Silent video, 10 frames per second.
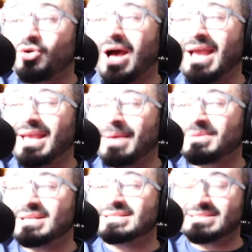so I
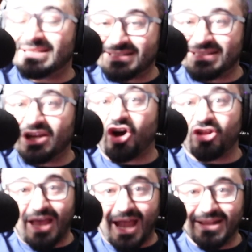kept
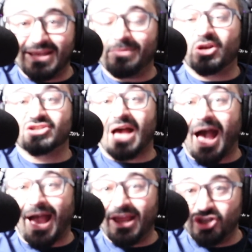insisting on the idea
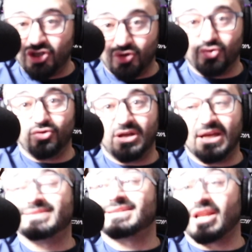because I
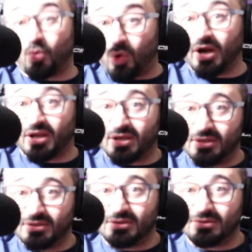knew it's gonna work,